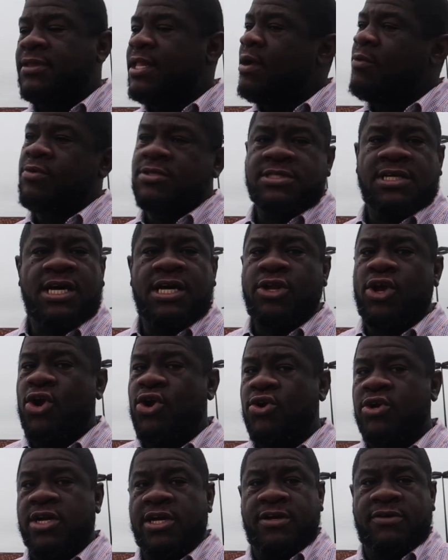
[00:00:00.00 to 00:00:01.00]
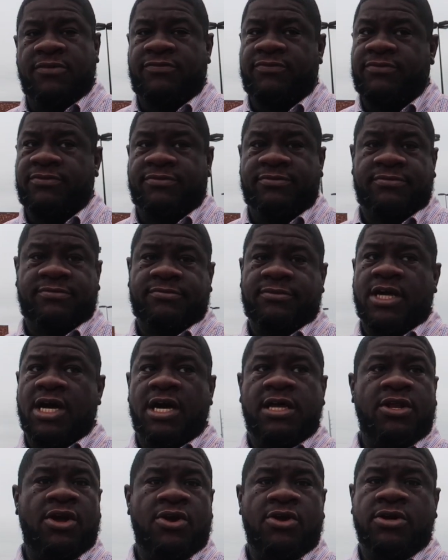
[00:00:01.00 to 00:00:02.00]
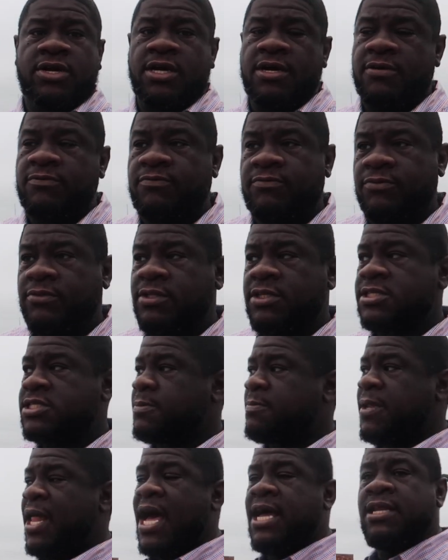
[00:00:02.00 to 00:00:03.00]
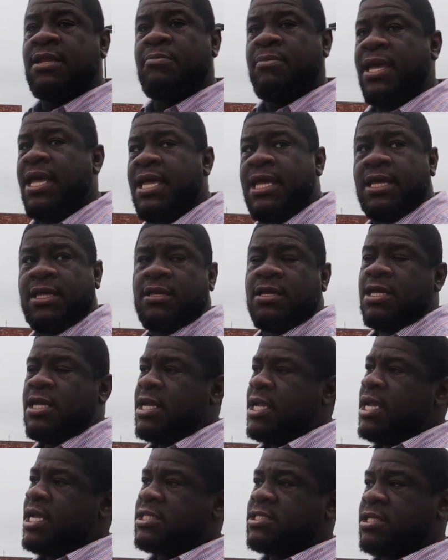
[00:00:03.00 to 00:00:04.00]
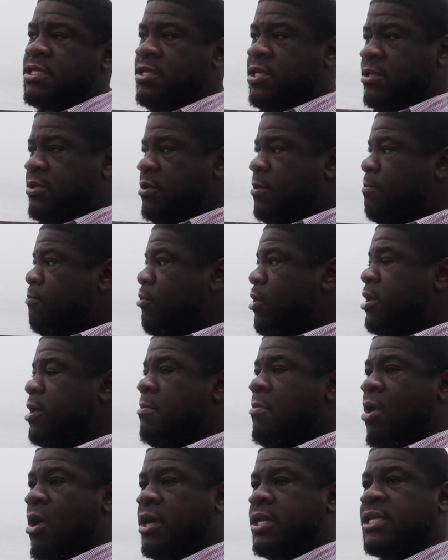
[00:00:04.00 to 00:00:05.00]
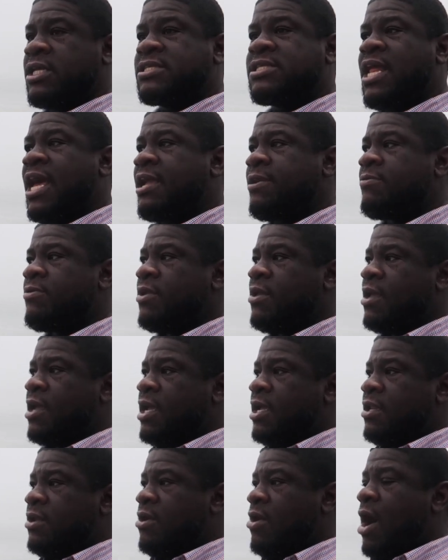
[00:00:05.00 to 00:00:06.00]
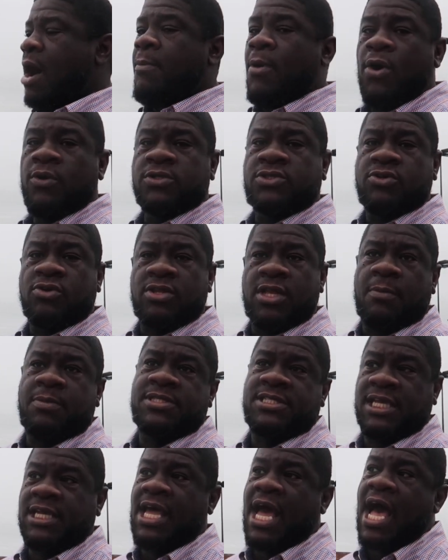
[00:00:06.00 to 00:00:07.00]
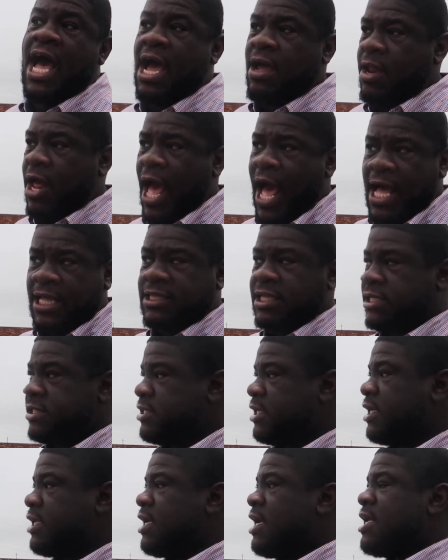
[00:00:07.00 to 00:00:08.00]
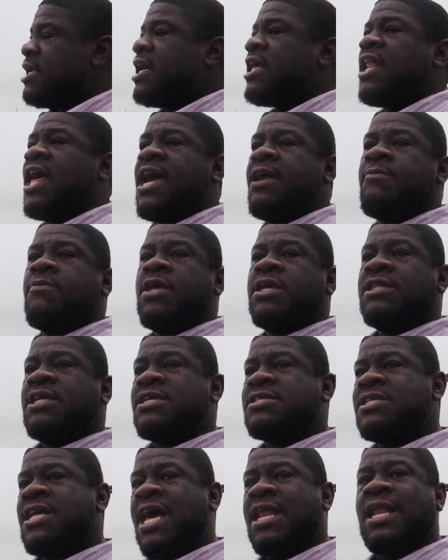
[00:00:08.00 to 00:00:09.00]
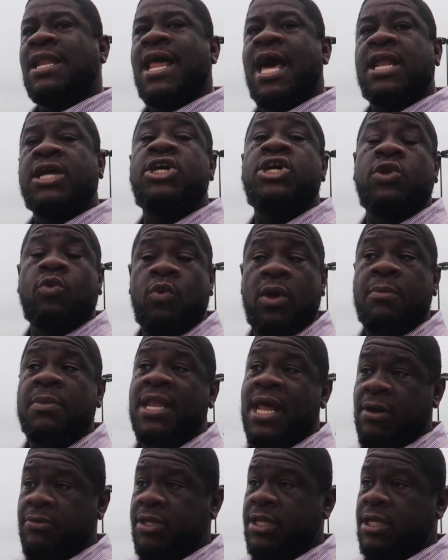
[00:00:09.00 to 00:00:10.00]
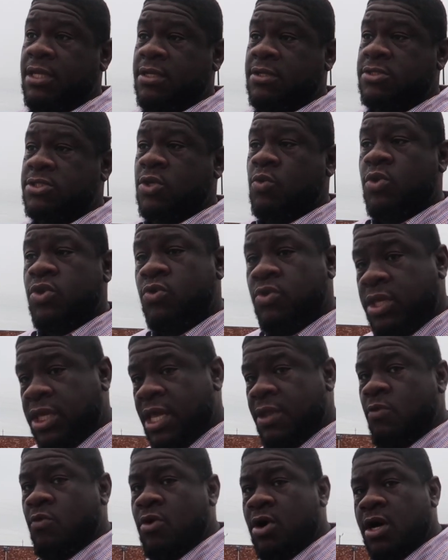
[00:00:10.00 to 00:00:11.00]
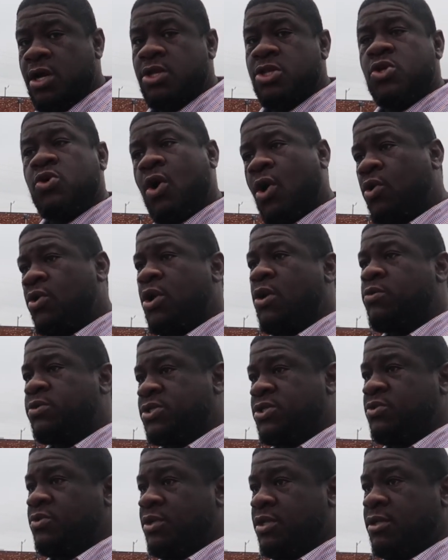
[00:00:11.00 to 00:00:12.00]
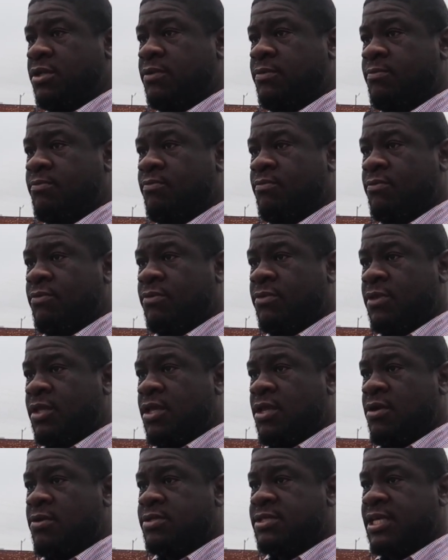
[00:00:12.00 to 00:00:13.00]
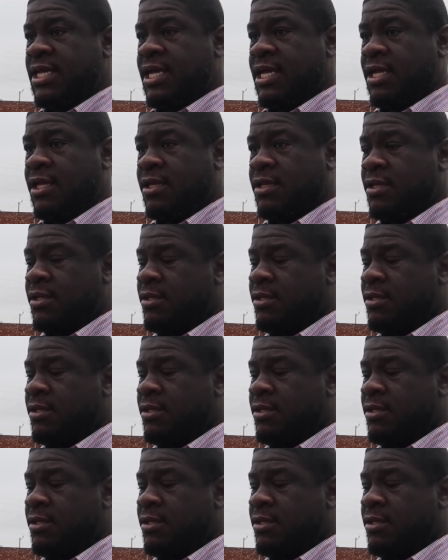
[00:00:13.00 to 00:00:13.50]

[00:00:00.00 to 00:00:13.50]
That was unheard of, unheard of. The supply and demand, it's it, it breaking the market. That's like, you know, I'm old school, I'm gonna tell you how, how I think things. They're like, there's not a lot of good women out there. So when you get one, you hold on to it. You know what I'm saying?